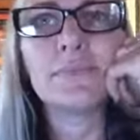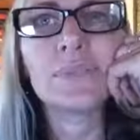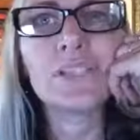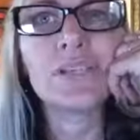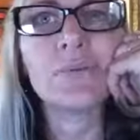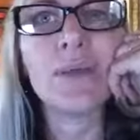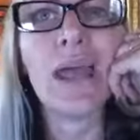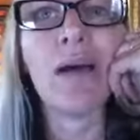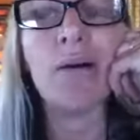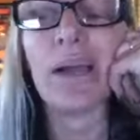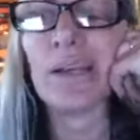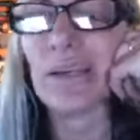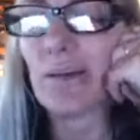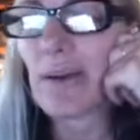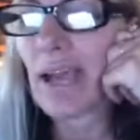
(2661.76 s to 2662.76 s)
so now
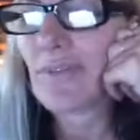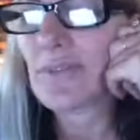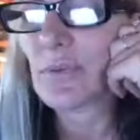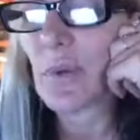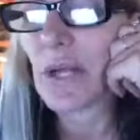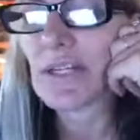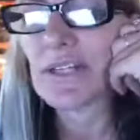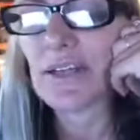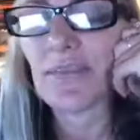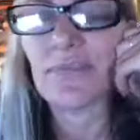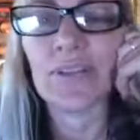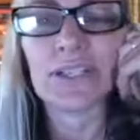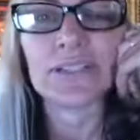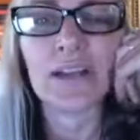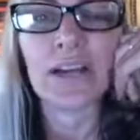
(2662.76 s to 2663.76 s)
I don't have to watch
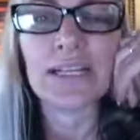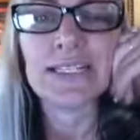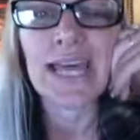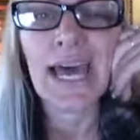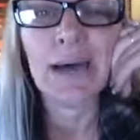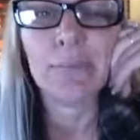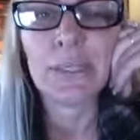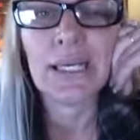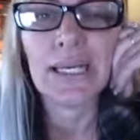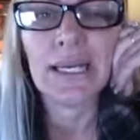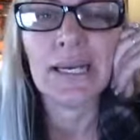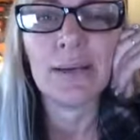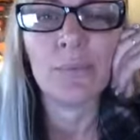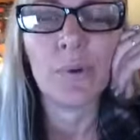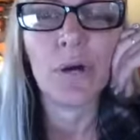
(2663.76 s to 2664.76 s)
Netflix on a tablet
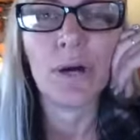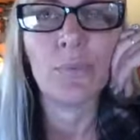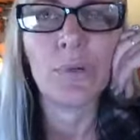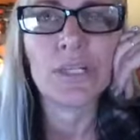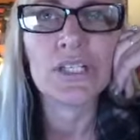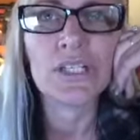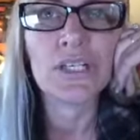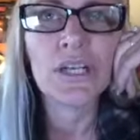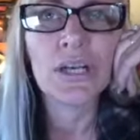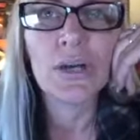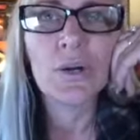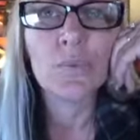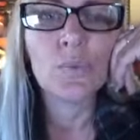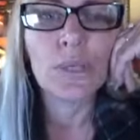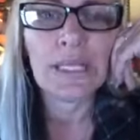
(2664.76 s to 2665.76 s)
anymore, which
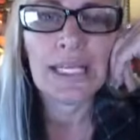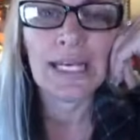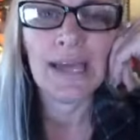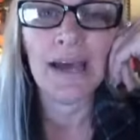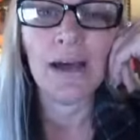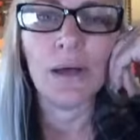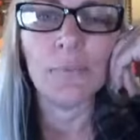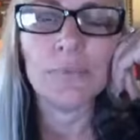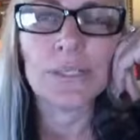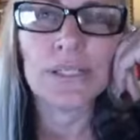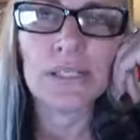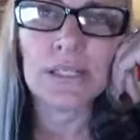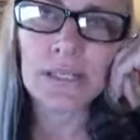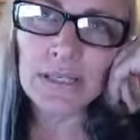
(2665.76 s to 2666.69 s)
really helps.